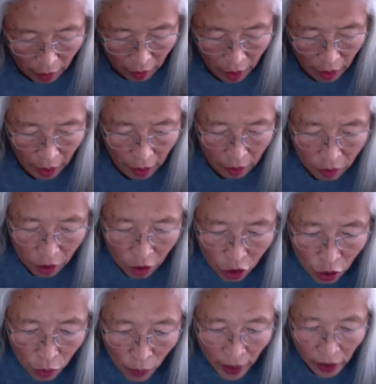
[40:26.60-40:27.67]
the
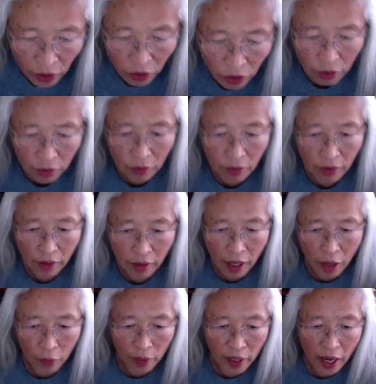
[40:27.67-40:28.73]
situation
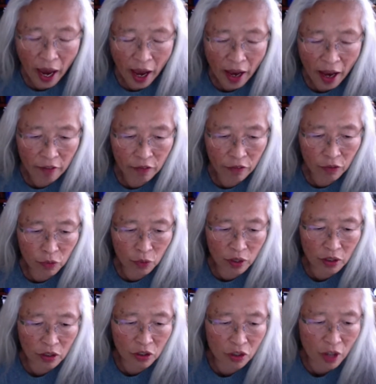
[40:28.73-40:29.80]
that we have
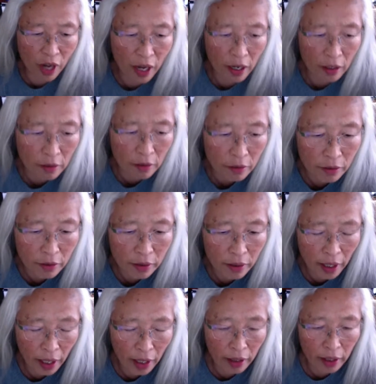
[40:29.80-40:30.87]
with the jails
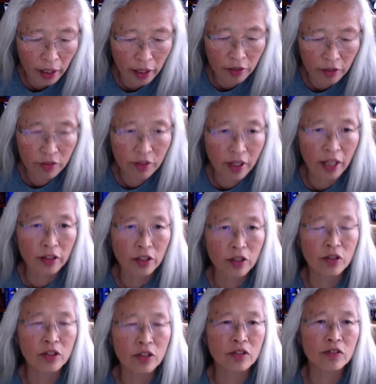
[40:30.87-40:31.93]
is that
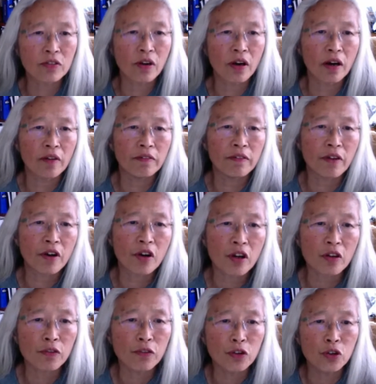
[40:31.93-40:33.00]
there is very
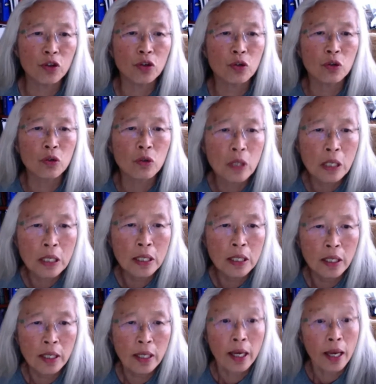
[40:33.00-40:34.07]
few,
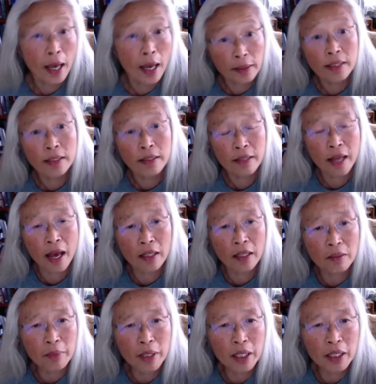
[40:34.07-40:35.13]
at least in
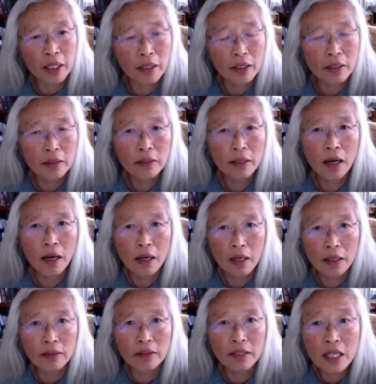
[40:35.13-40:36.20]
Alameda,
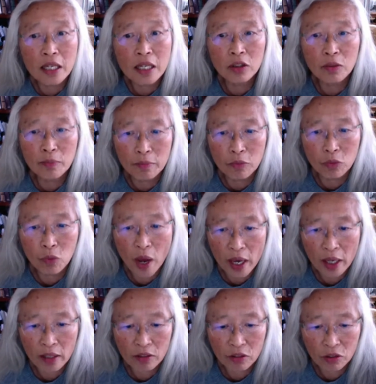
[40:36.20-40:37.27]
legal
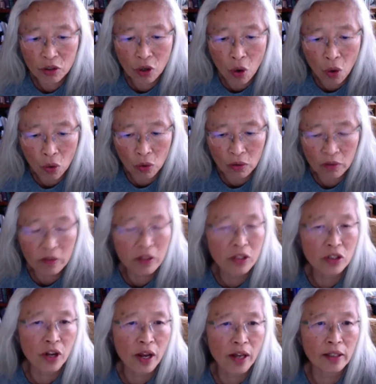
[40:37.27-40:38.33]
ways to hold the
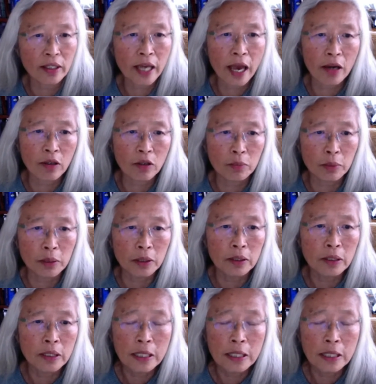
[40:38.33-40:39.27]
jail accountable.